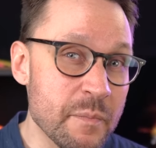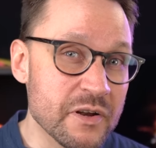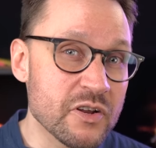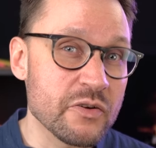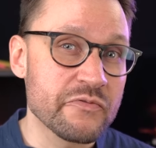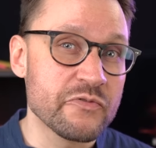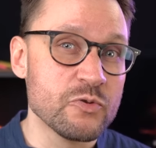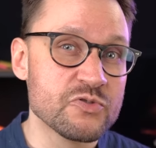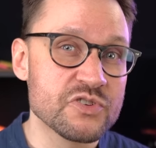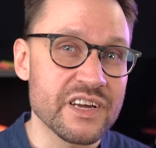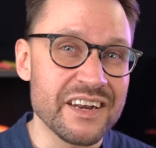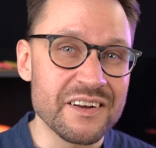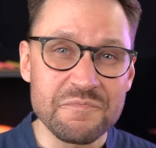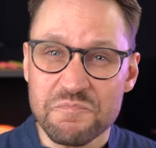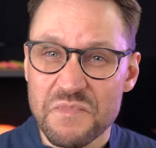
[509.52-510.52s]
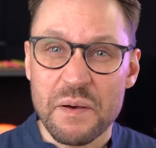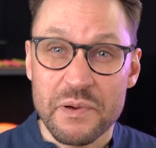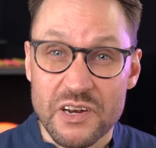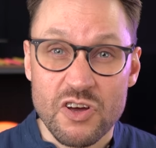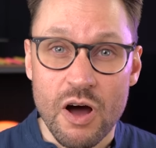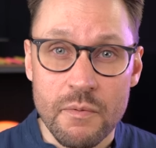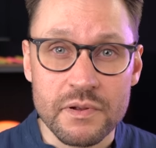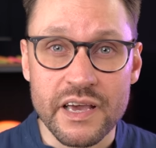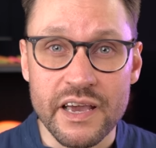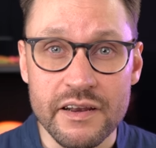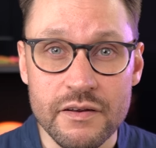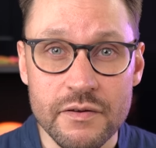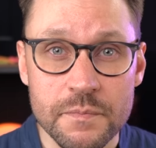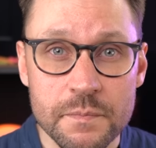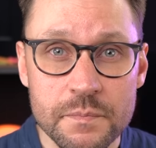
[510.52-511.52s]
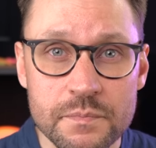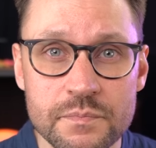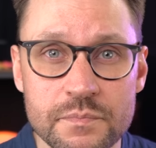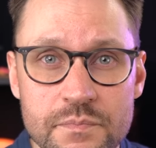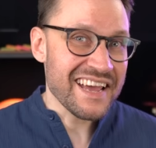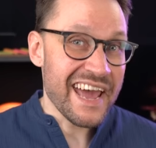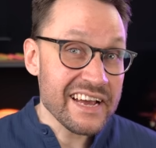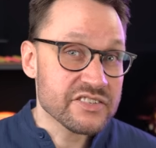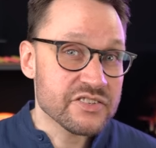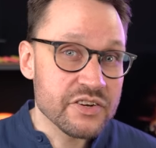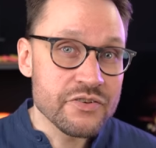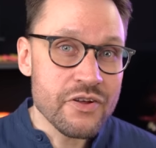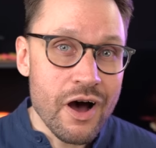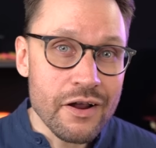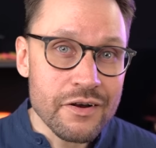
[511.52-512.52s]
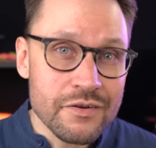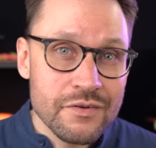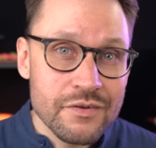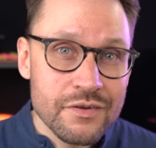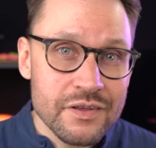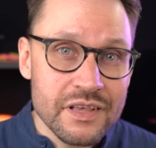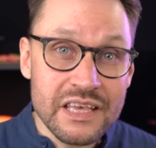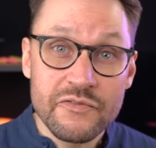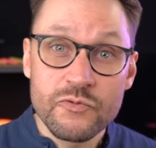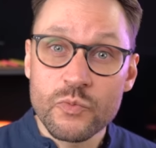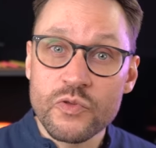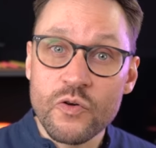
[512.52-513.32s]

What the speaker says: a bit confusing and a bit complicated. It's actually not. Even